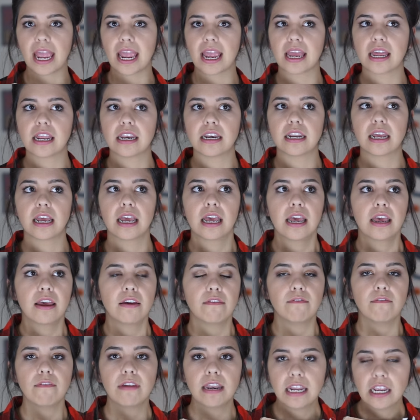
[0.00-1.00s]
and
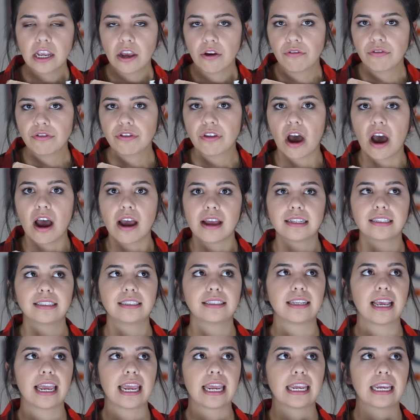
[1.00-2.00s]
video
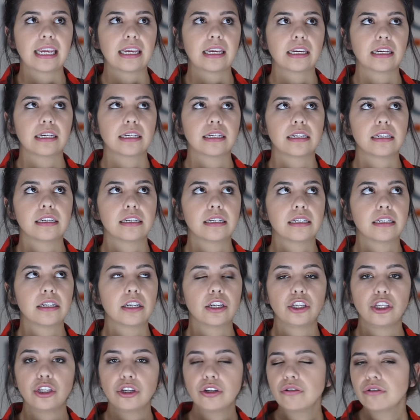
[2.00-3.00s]
thoughts and
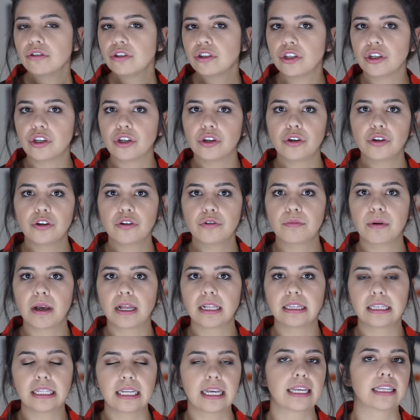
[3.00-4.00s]

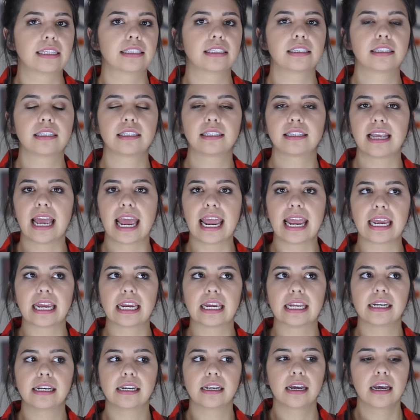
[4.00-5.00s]
YouTube lists
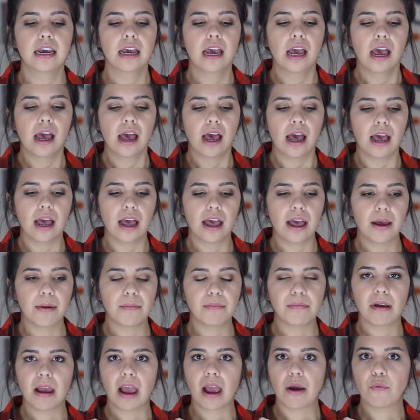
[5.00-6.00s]
and um,
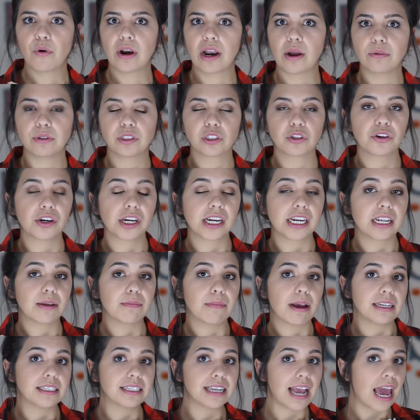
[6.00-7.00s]
when I was creating
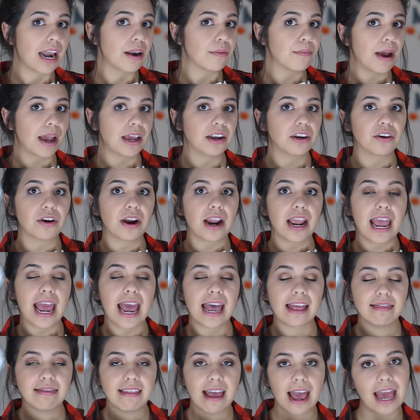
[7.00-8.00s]
my data binder, I
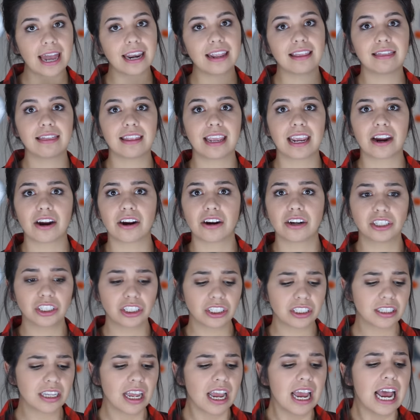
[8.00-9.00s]
had that in there.
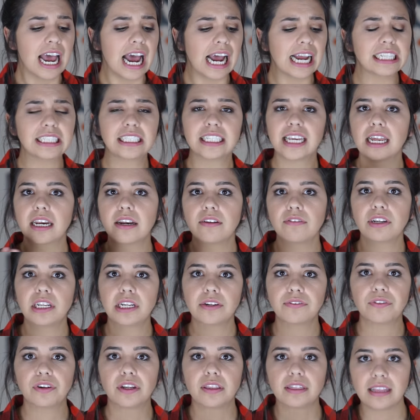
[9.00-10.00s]
Just a ton of
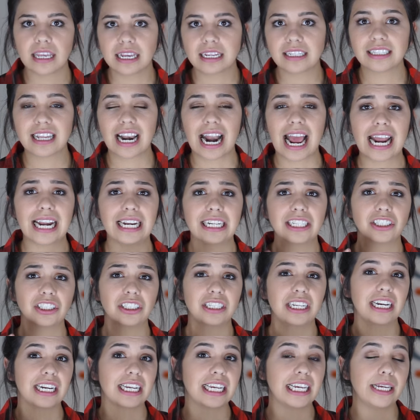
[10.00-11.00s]
different things that I just
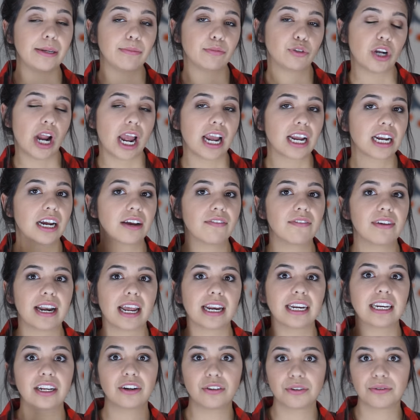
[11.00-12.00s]
need to keep track of and
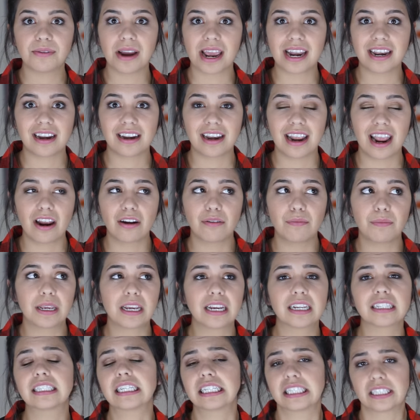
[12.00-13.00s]
I need to write it down
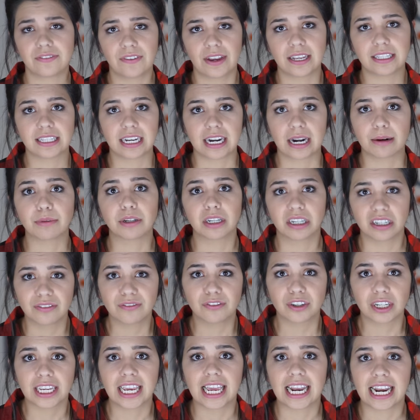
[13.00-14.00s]
because let's face it, I'm going to
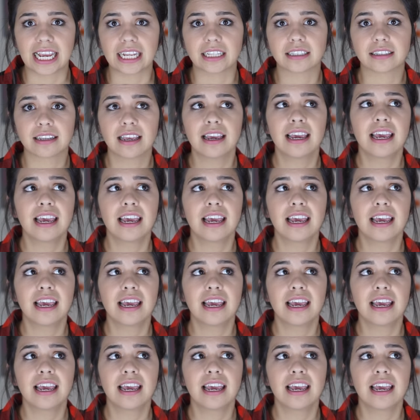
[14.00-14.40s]
forget it.